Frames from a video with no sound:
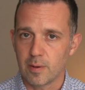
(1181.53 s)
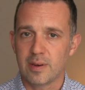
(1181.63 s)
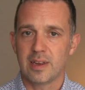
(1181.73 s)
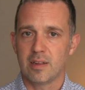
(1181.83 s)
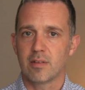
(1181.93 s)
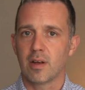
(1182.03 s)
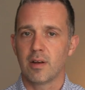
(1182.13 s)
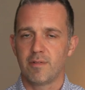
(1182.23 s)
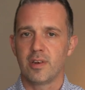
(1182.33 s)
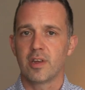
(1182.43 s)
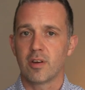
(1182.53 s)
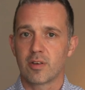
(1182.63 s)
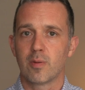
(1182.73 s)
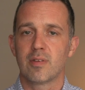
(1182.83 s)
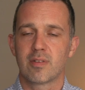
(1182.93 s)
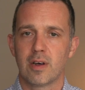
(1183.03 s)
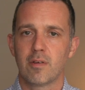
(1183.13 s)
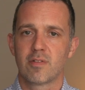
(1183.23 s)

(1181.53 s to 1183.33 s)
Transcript: It needs a video to itself,